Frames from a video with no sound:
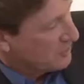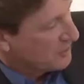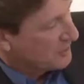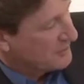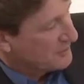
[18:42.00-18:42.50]

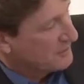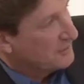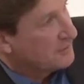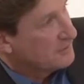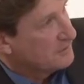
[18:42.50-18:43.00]
works,
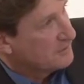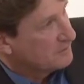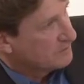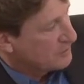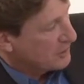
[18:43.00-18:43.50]
the
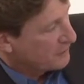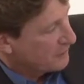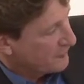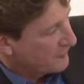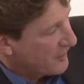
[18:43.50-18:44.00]

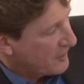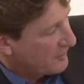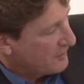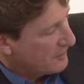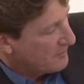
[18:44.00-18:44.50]
prodigal
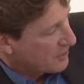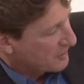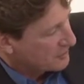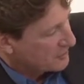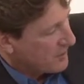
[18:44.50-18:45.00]
son
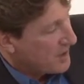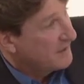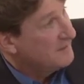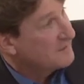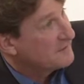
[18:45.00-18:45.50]
among the
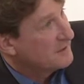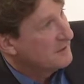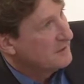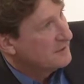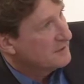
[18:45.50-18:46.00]
swines.
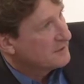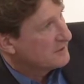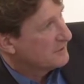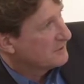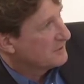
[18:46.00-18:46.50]

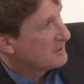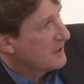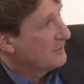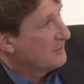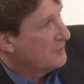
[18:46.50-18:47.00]
It's the
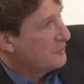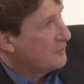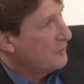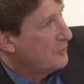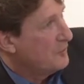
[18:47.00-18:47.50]
son
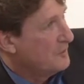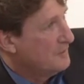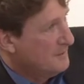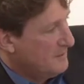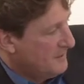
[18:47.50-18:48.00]
who
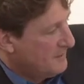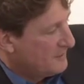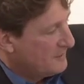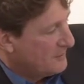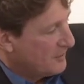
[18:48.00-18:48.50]

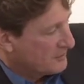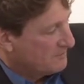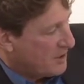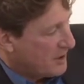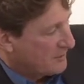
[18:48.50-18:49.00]
got
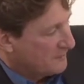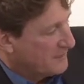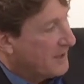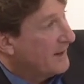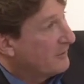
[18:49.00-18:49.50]
part
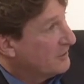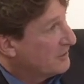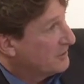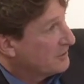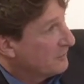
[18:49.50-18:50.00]
of the
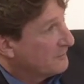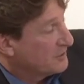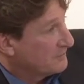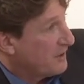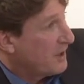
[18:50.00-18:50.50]
heritage of
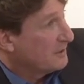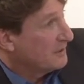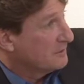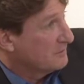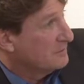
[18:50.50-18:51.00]
his
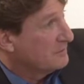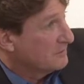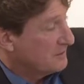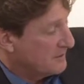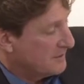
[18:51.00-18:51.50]
father
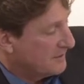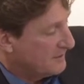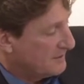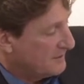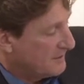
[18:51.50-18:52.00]

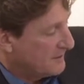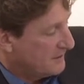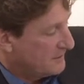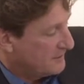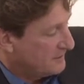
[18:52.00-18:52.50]

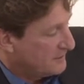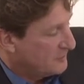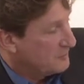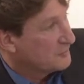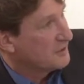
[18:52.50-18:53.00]
and
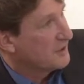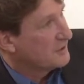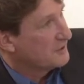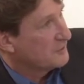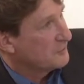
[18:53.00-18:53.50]
used
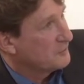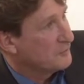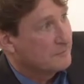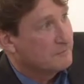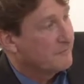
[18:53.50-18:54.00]
it
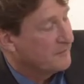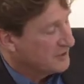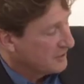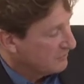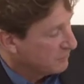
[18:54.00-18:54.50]
to
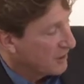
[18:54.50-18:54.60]
visit